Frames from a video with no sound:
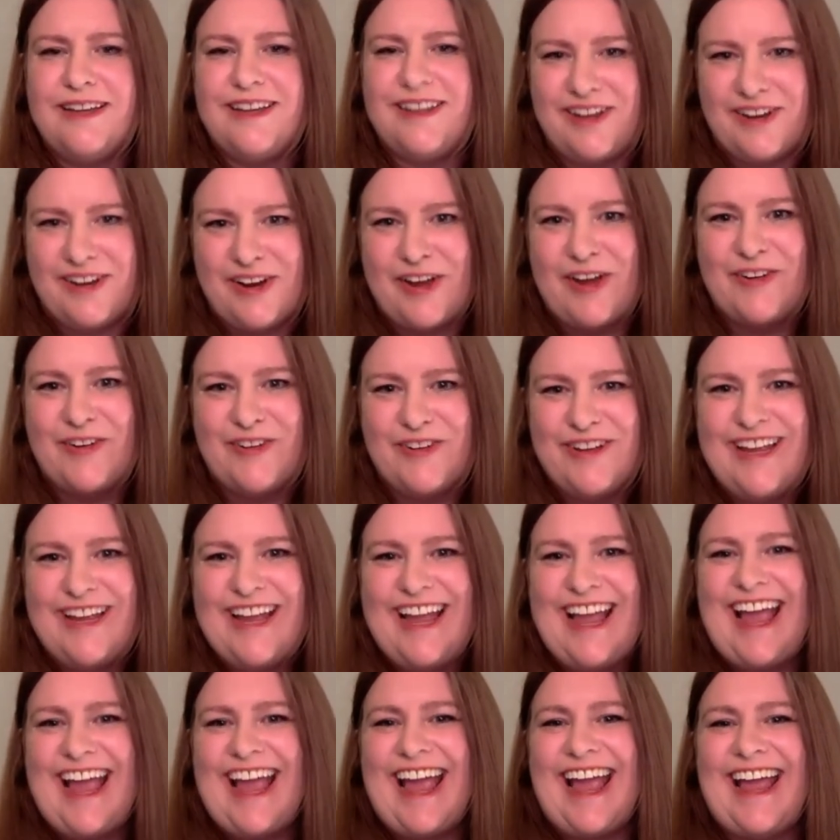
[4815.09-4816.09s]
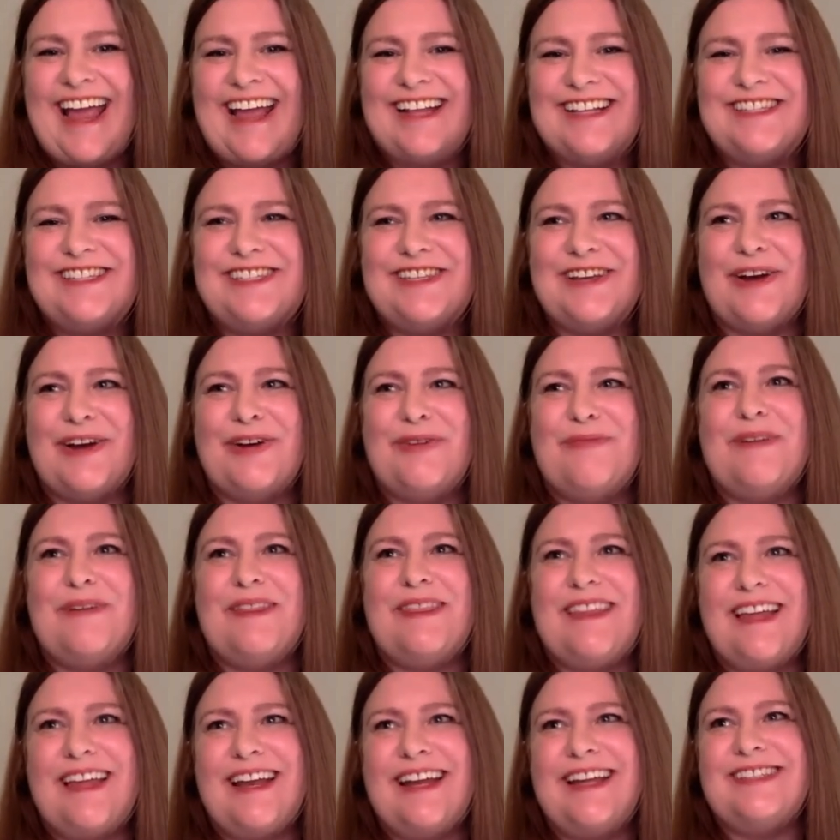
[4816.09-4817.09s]
And so,
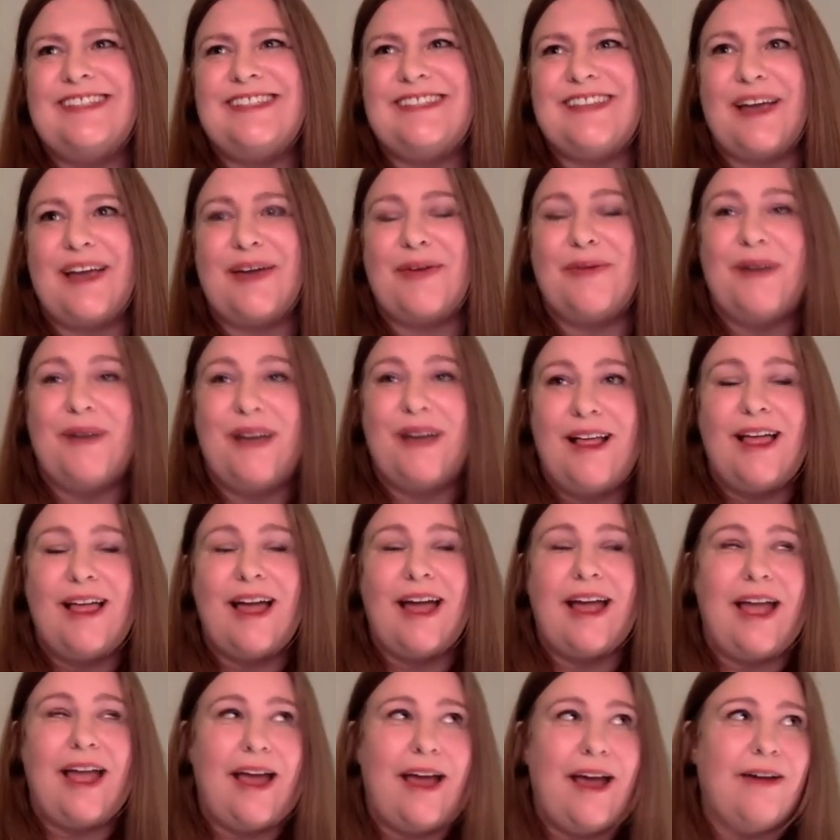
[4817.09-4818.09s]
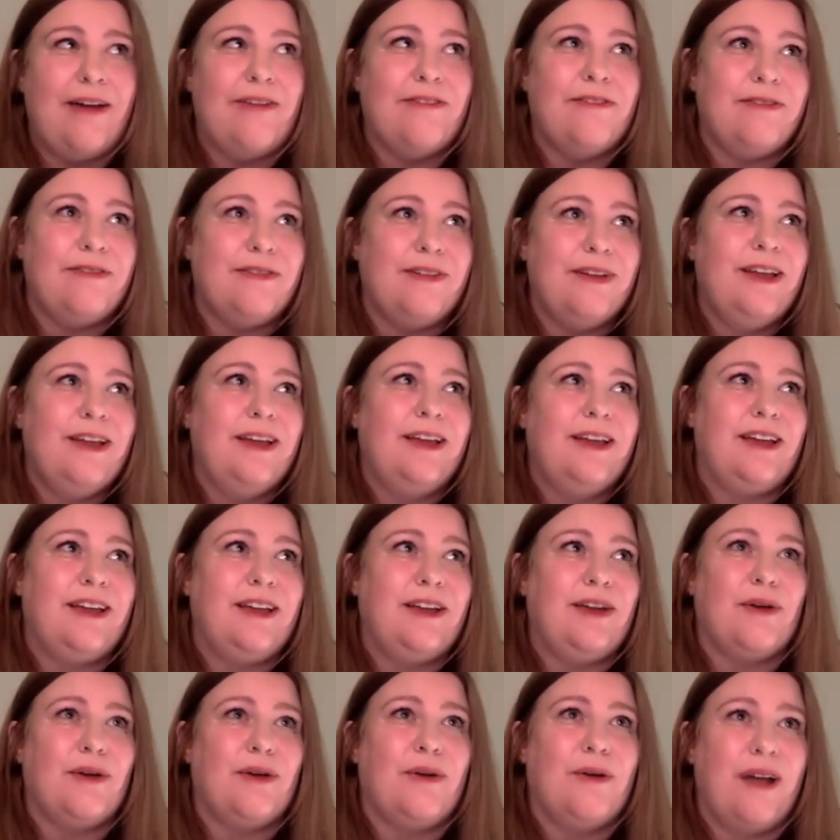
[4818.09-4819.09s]
but then it's like, well, I have,
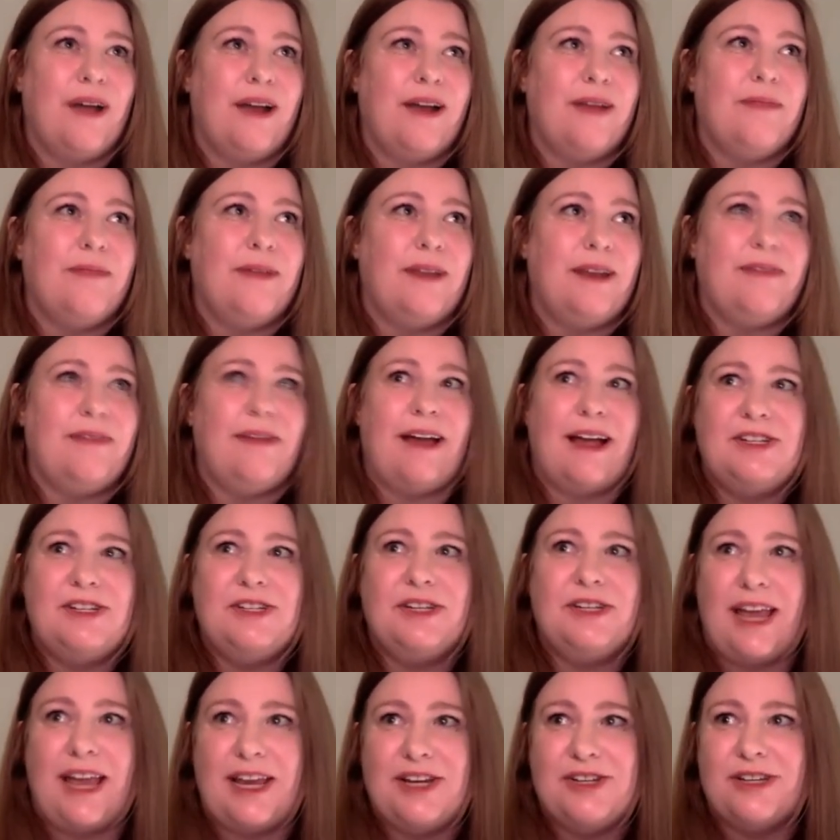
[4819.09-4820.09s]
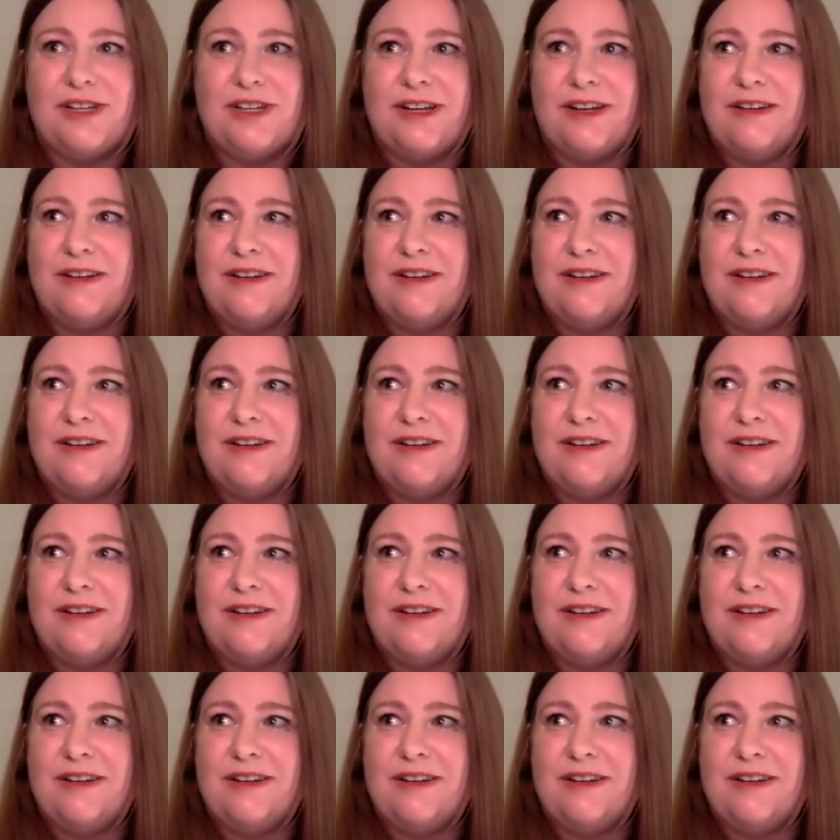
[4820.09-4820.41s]
quite a bit of education.